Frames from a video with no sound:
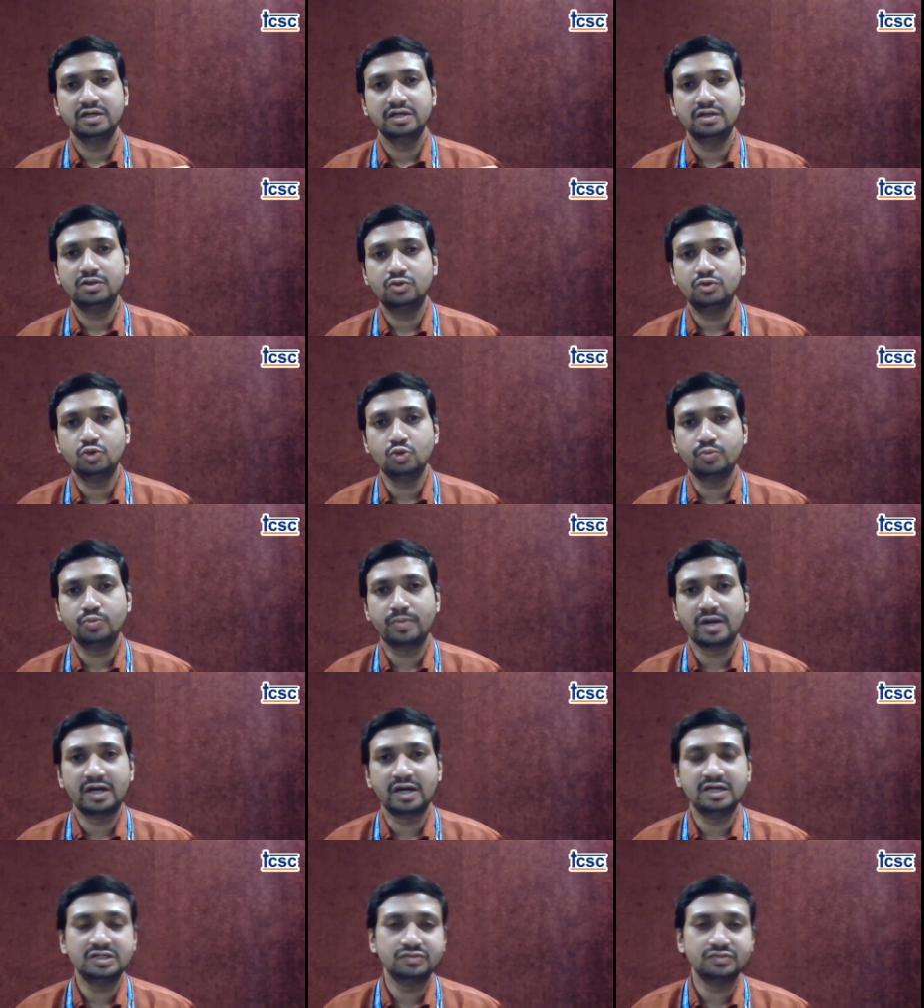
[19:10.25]
in two
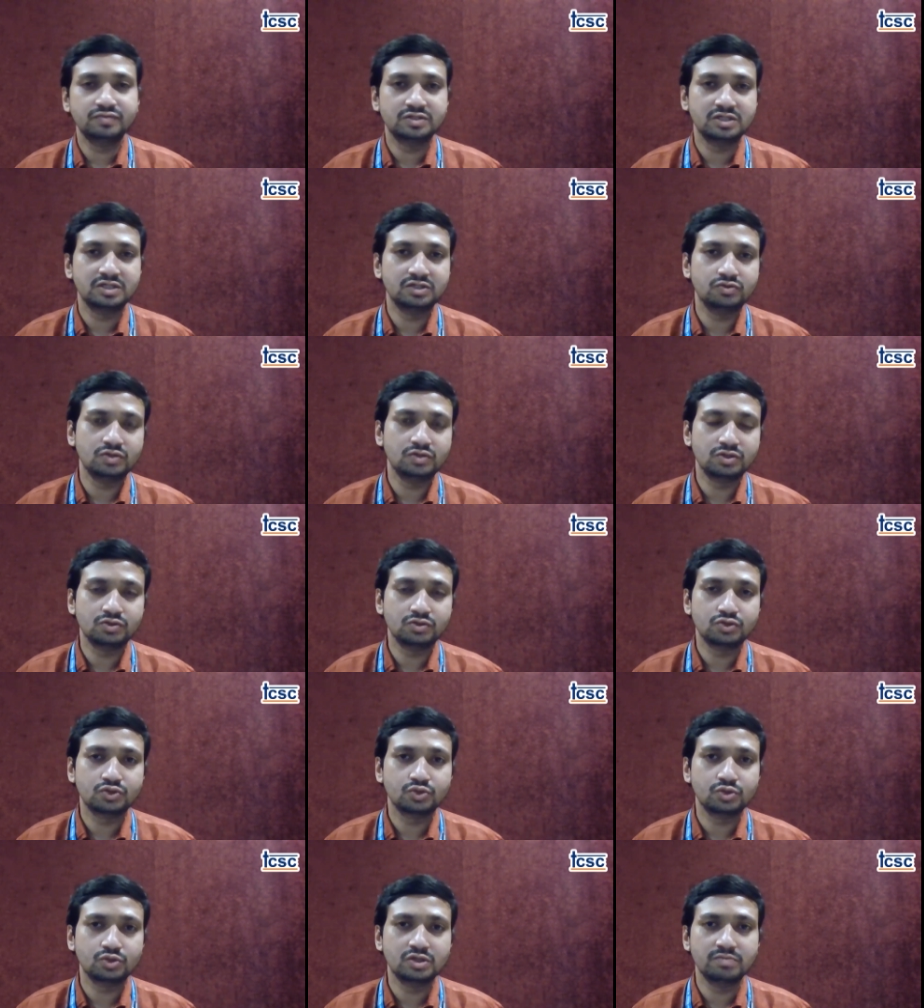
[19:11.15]
parts which is going
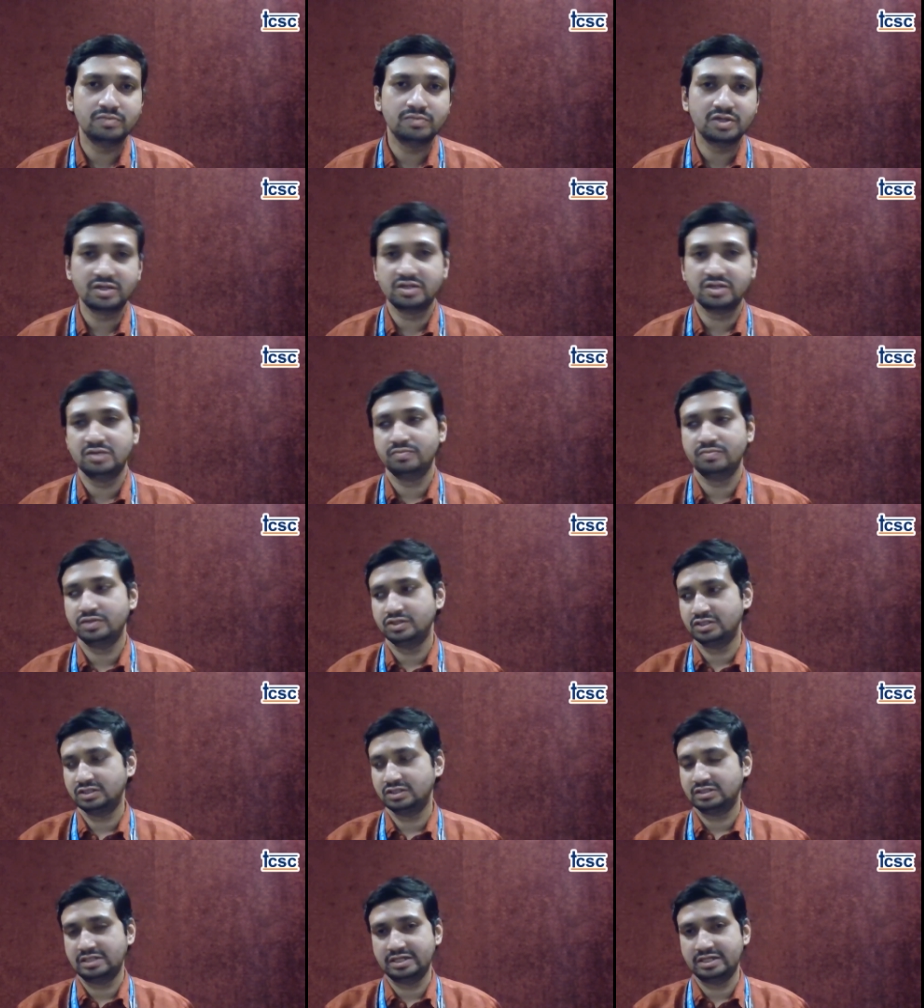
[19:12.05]
to show the mirror
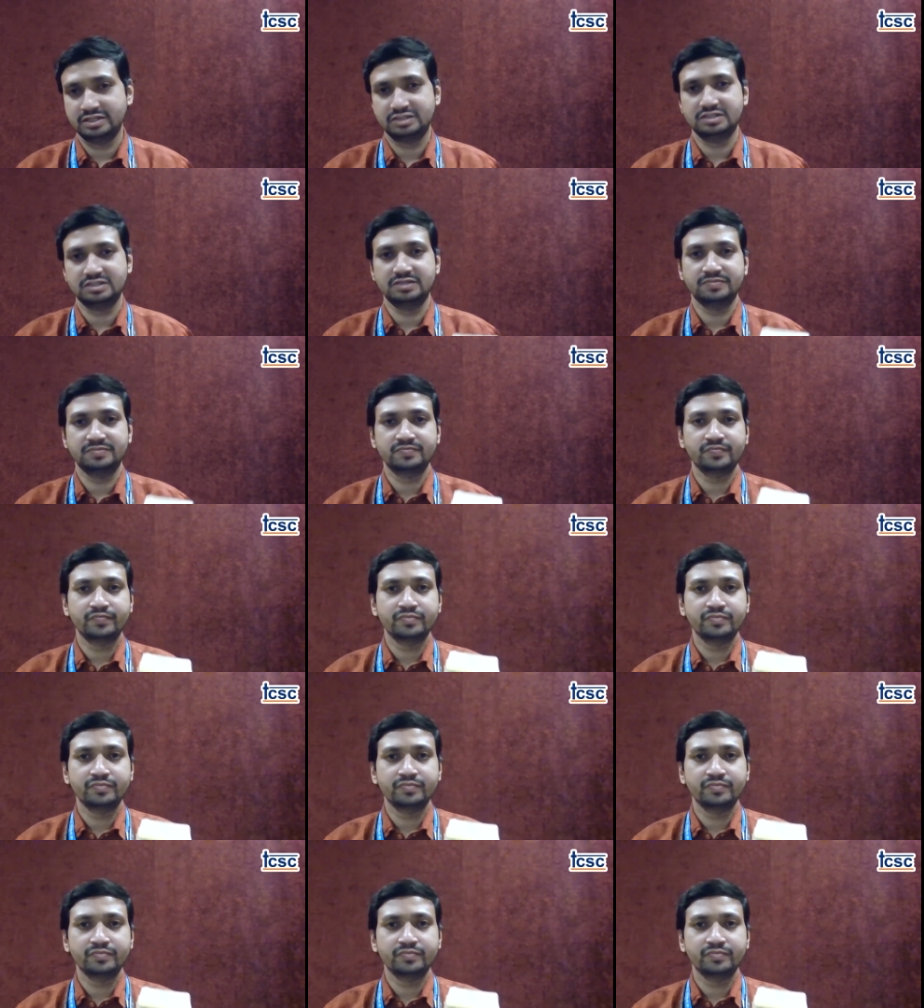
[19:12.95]
images let's see